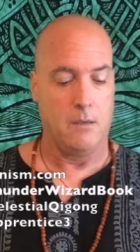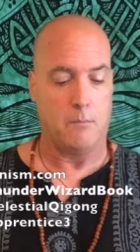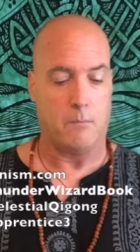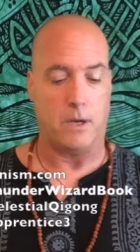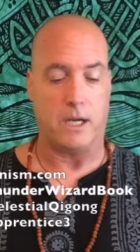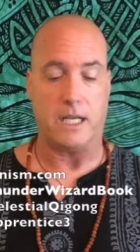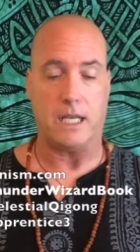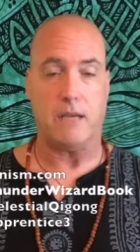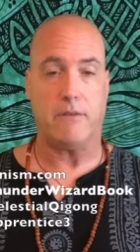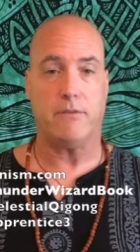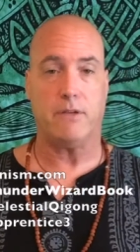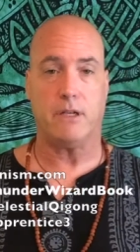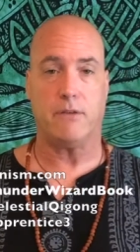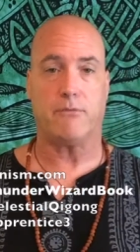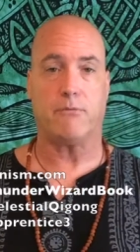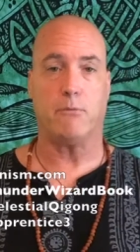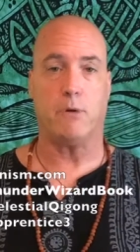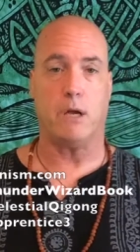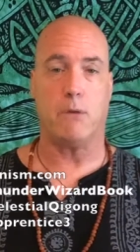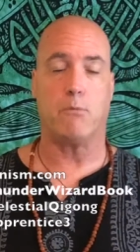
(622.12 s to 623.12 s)
But even
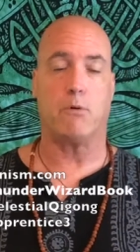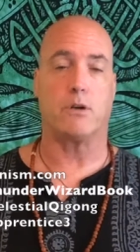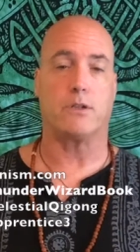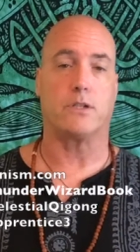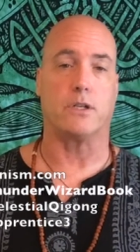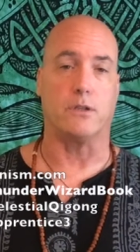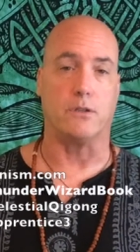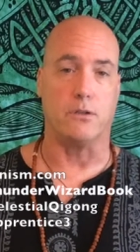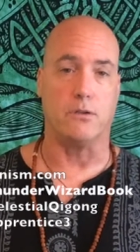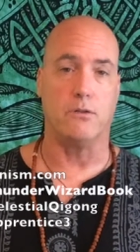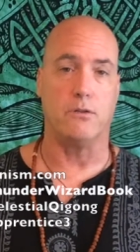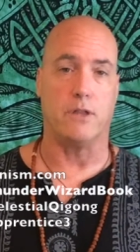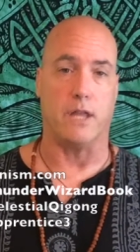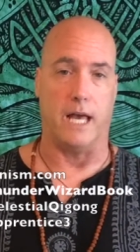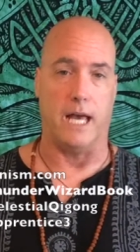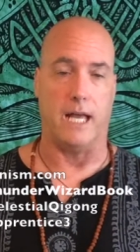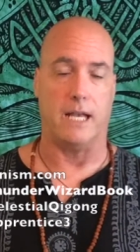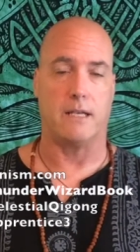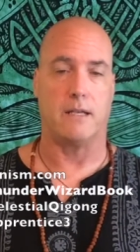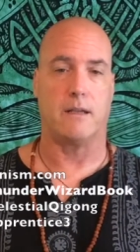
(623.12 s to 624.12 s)
if we were to do
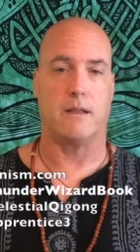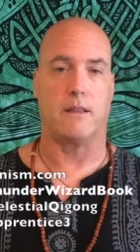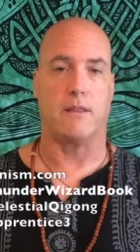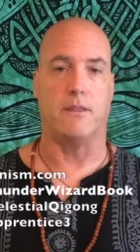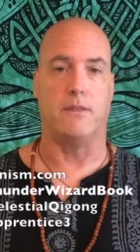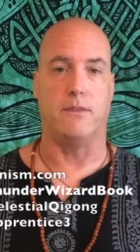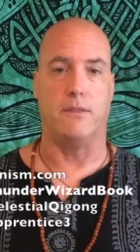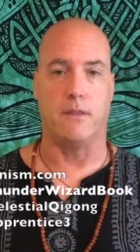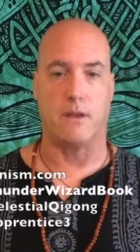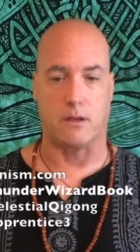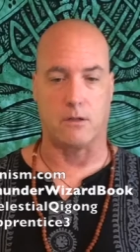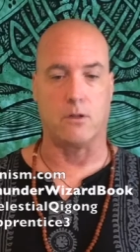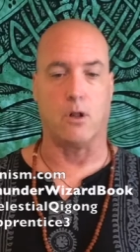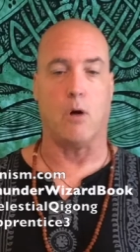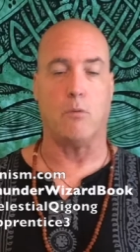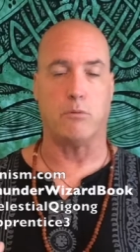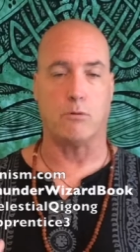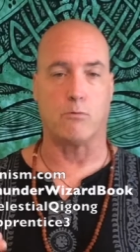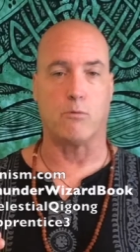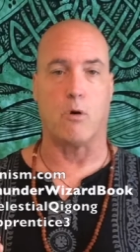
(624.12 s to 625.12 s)
that,
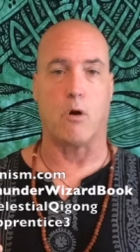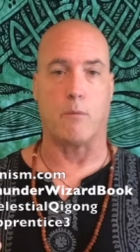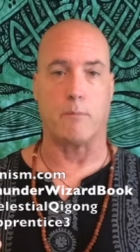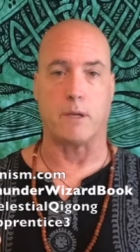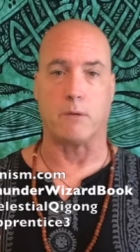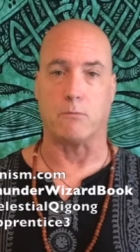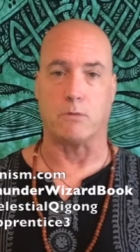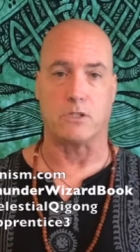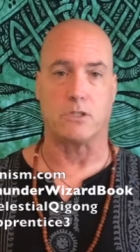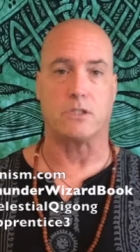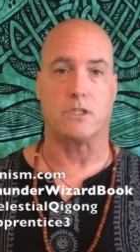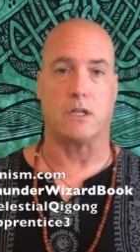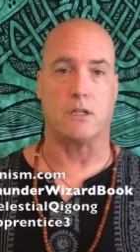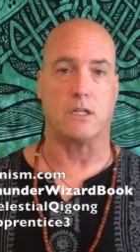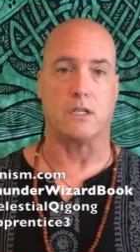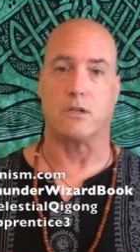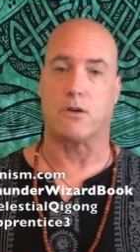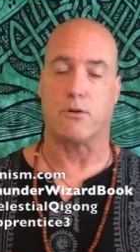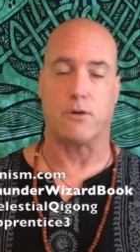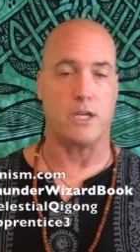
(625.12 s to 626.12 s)
global warming would
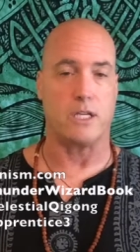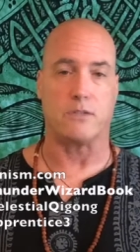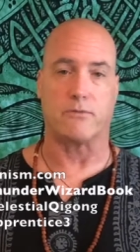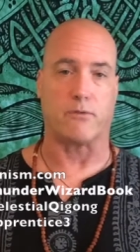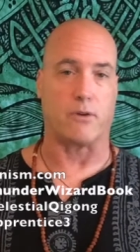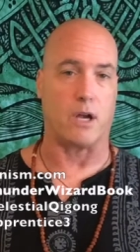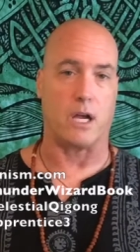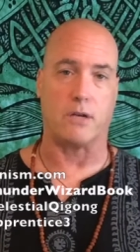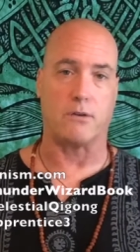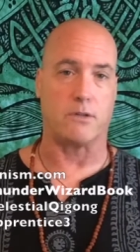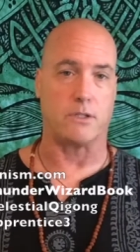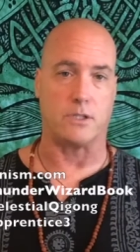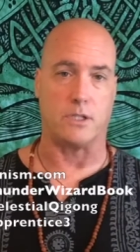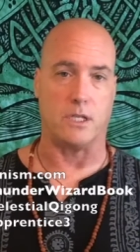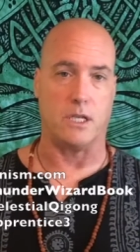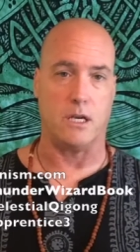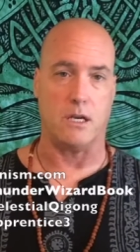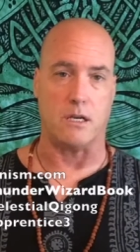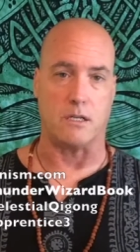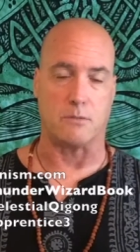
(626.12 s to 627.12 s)
still increase for hundreds
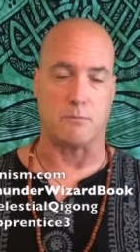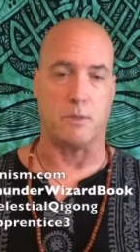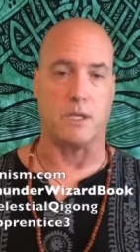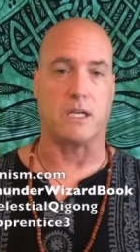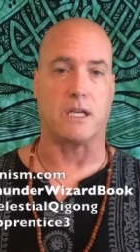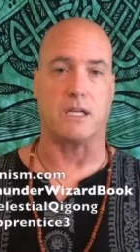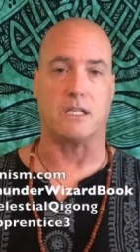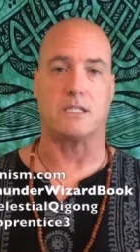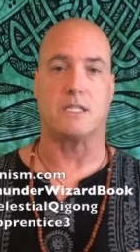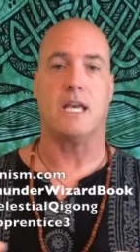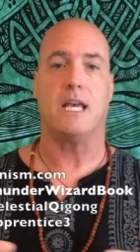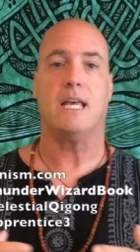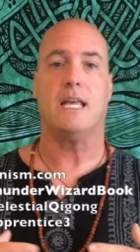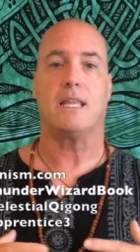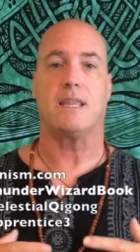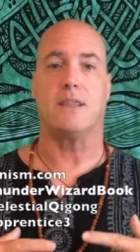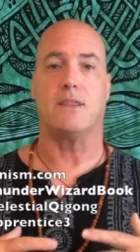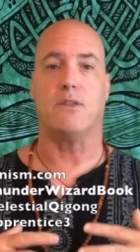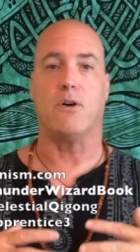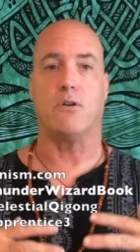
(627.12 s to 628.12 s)
of years because
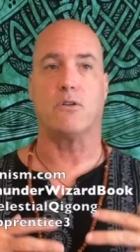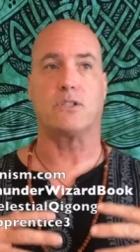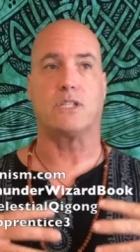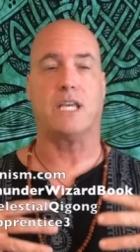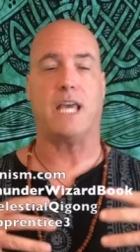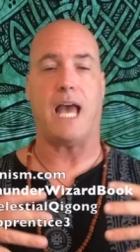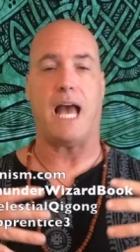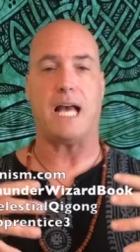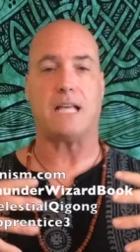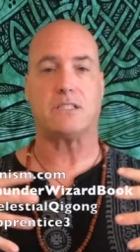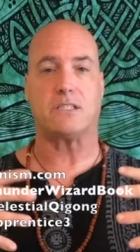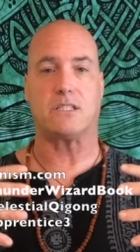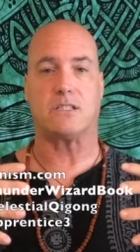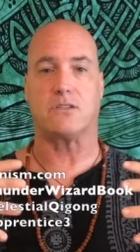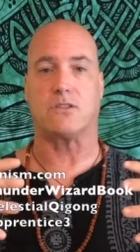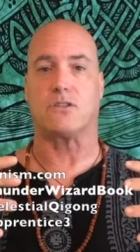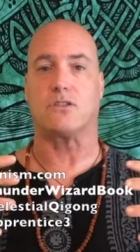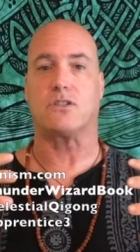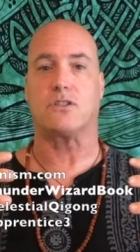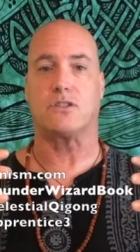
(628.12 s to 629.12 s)
those
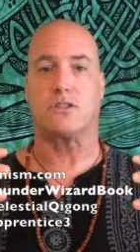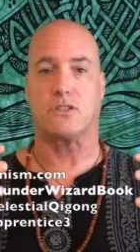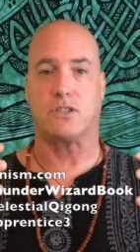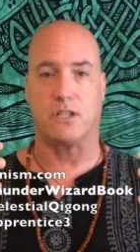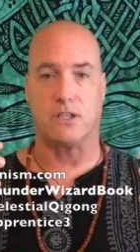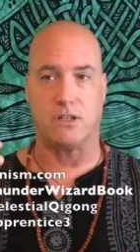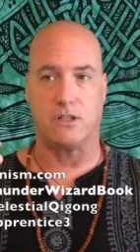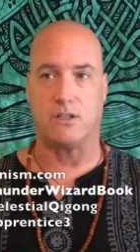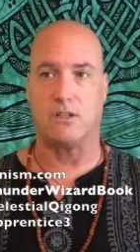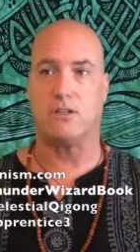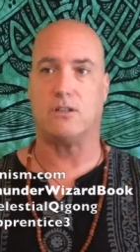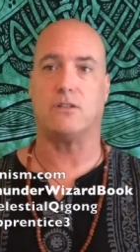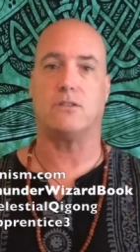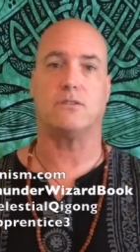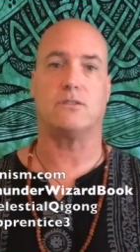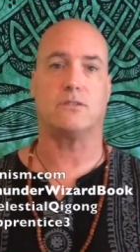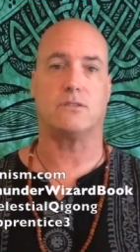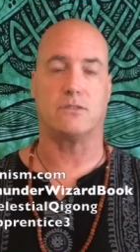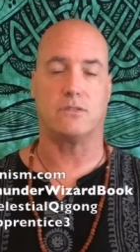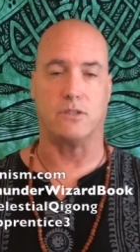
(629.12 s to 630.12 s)
gases are
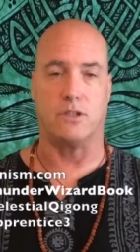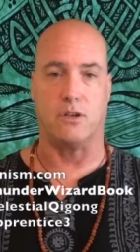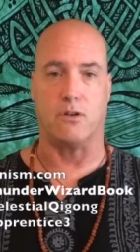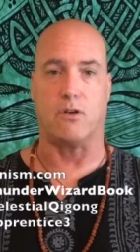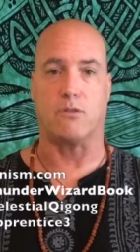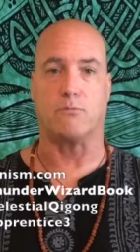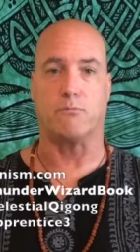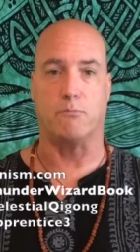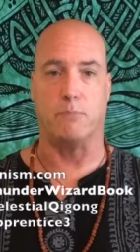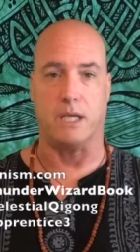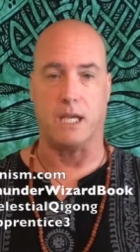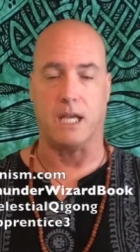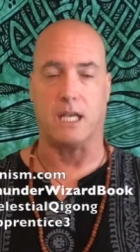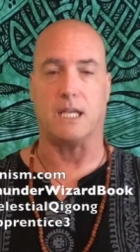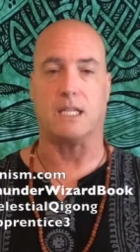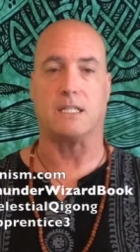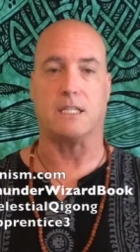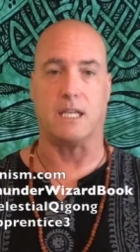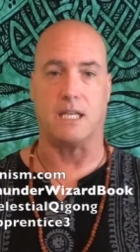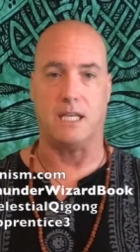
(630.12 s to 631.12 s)
still, you know,
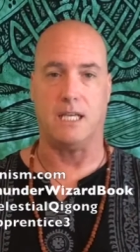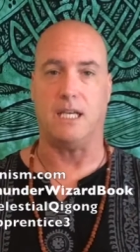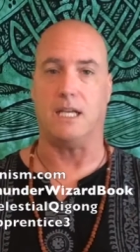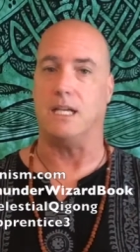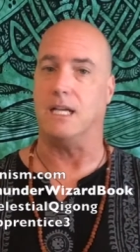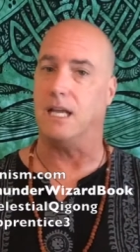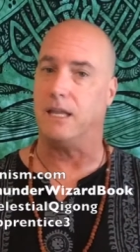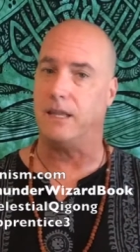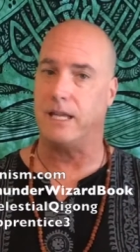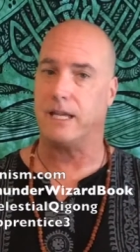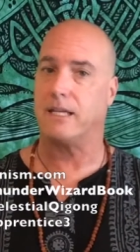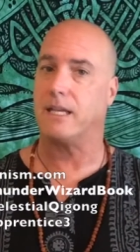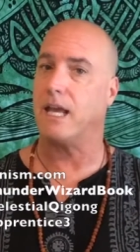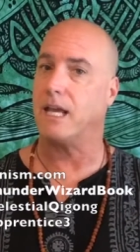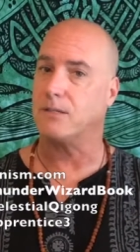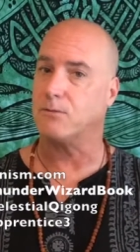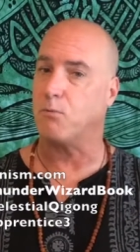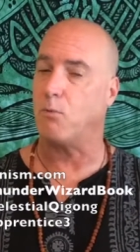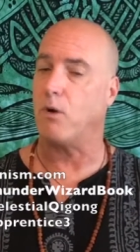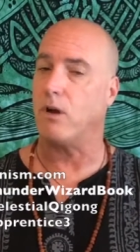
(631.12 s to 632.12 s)
beginning to heat, and that
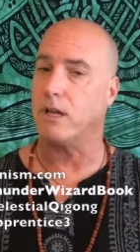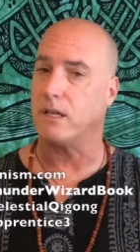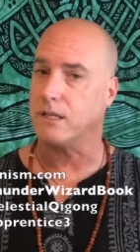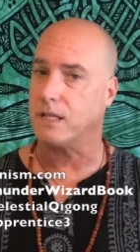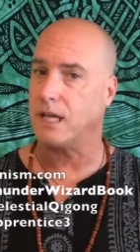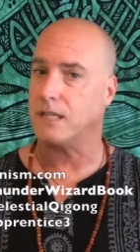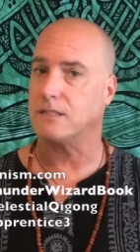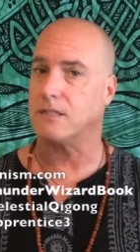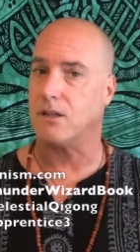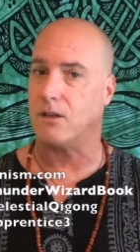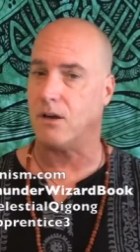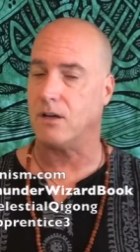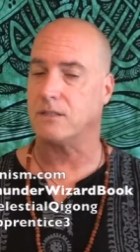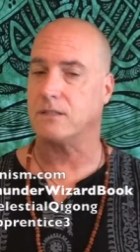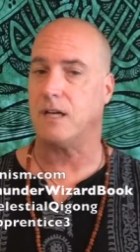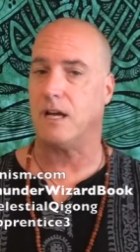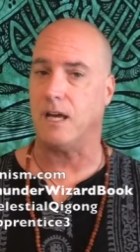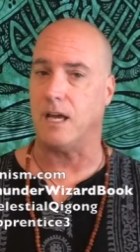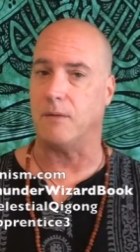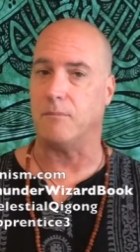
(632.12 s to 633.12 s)
takes a long
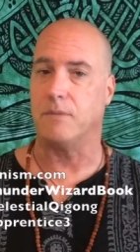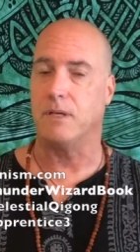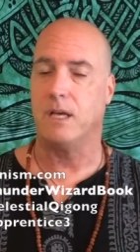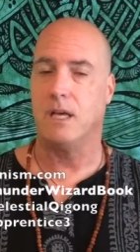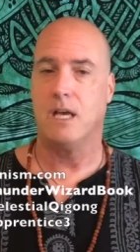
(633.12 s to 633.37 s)
time.